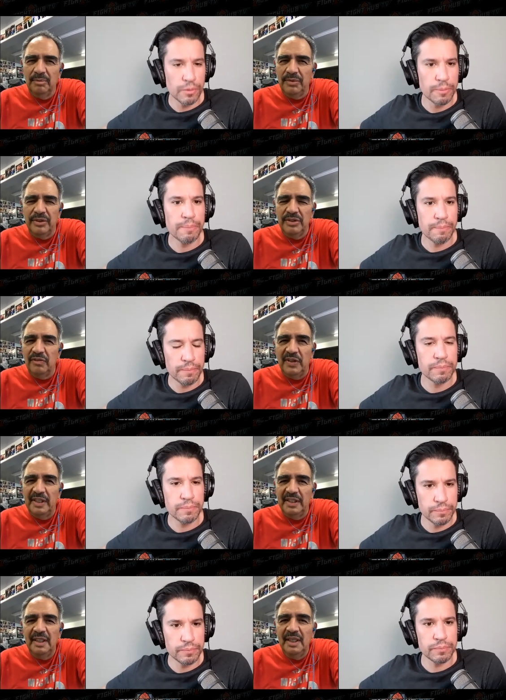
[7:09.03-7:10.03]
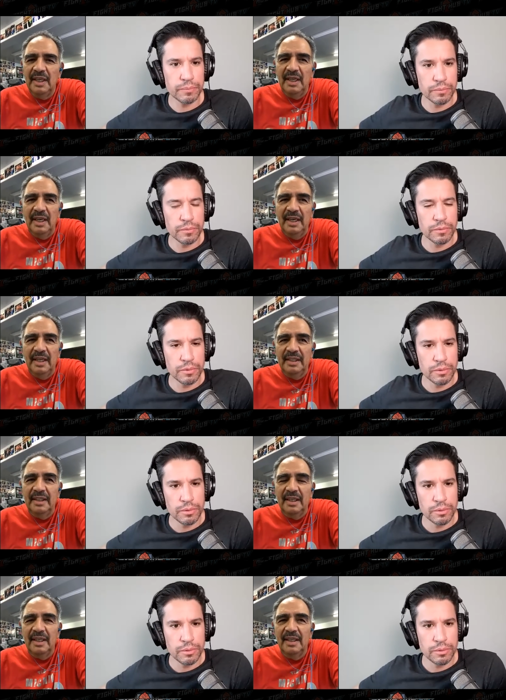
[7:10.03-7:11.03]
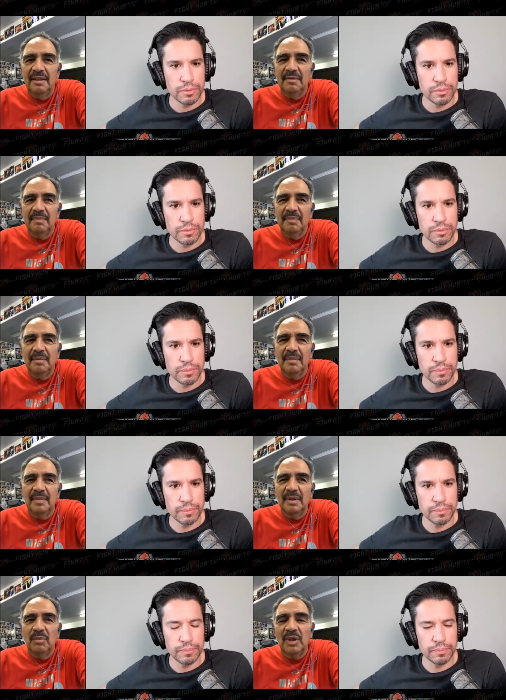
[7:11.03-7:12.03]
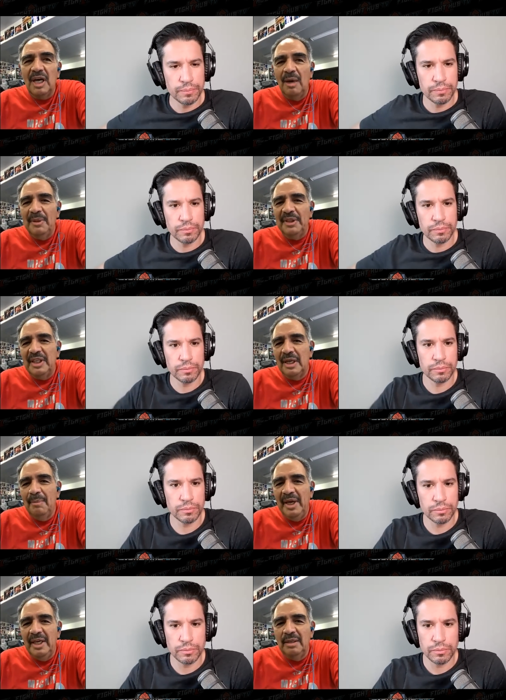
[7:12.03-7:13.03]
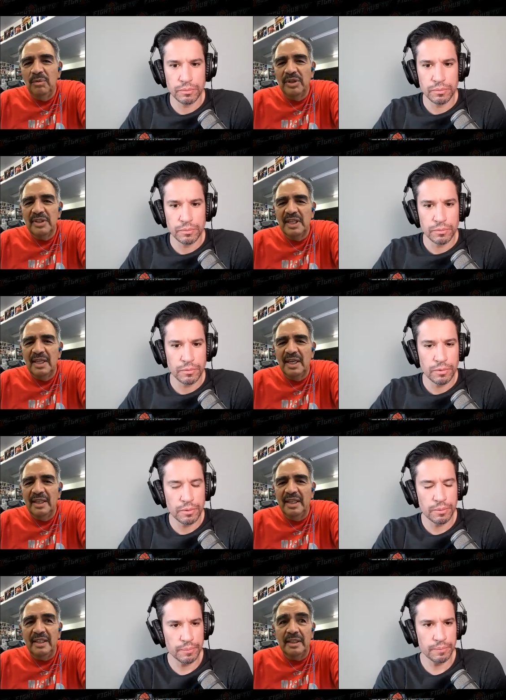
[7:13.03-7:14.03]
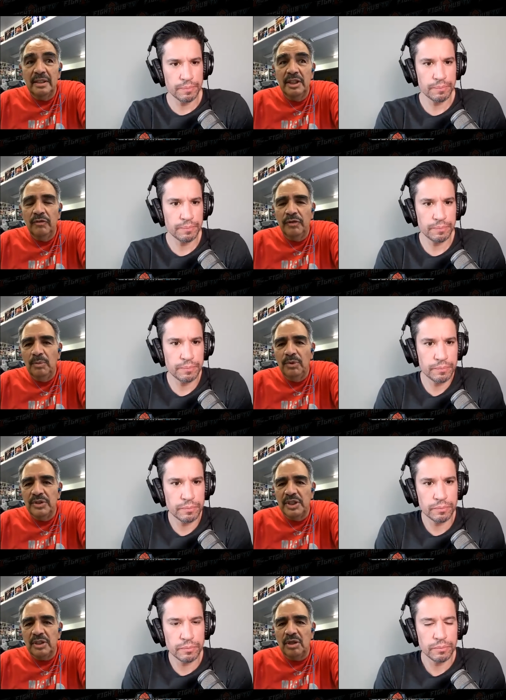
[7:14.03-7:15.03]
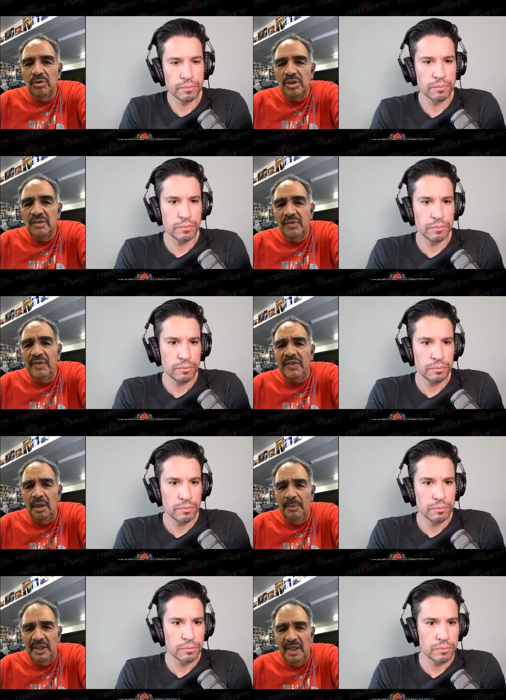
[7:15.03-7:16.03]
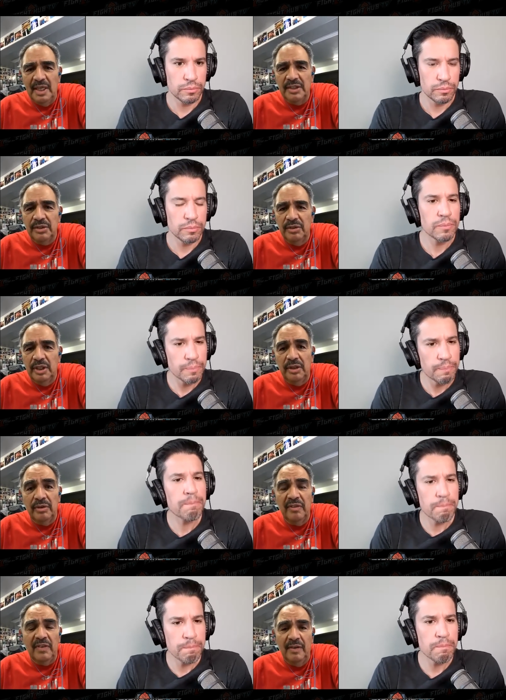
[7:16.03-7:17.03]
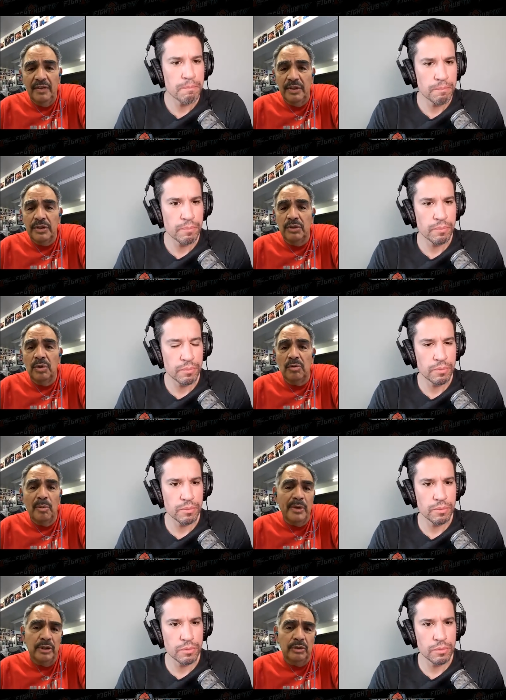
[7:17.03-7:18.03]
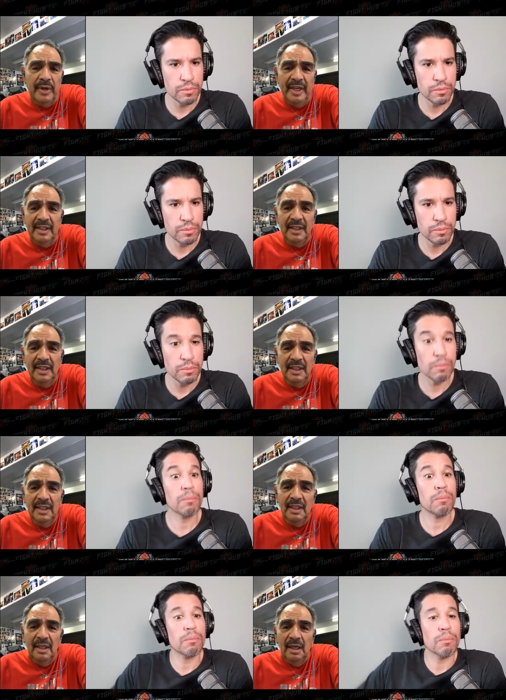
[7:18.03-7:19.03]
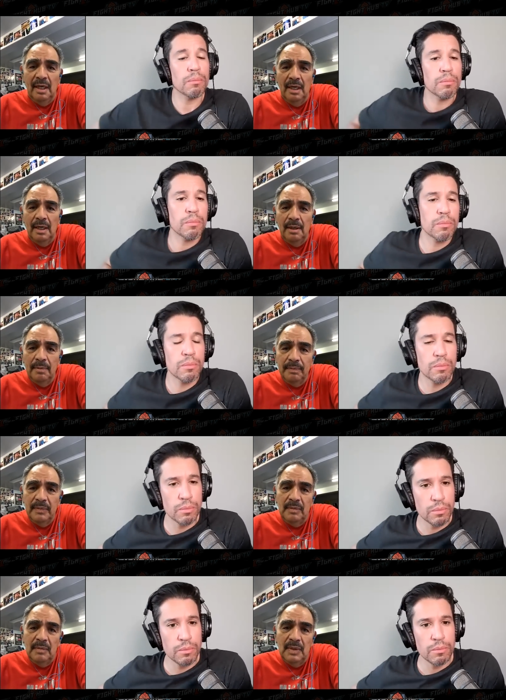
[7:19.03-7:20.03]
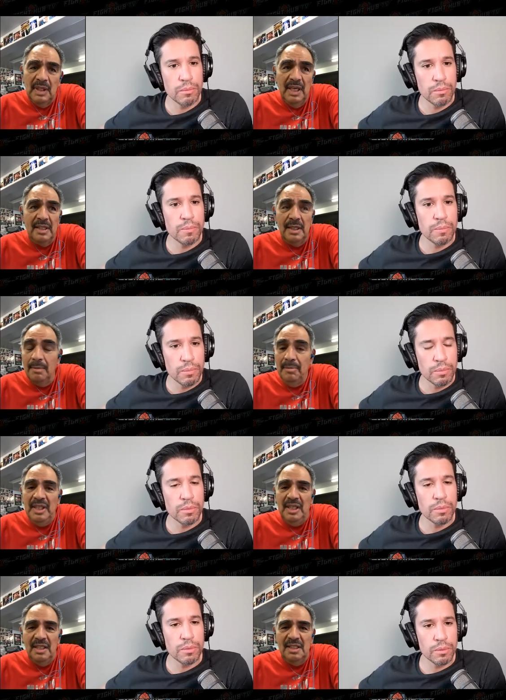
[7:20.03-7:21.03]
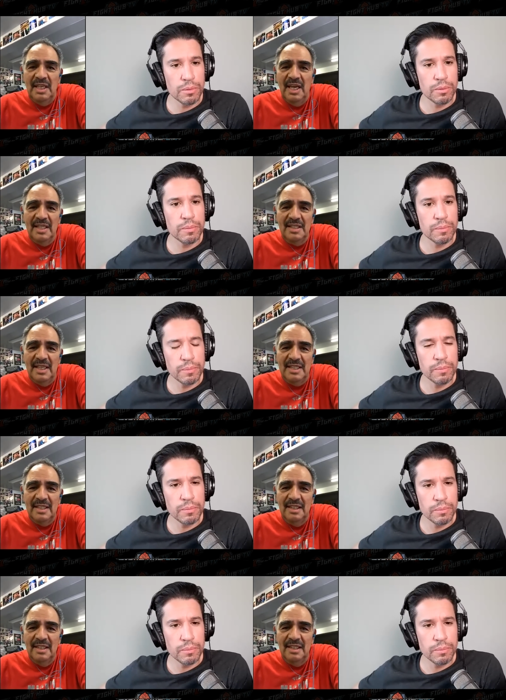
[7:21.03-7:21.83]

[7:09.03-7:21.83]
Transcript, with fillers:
Speaker 1: Thursday or Friday, and uh, one comment that I made was that I think that Teofimo is as close as we've come in the last 30, 35 years to a Roberto Duran. Mm. he has that meanness. He has that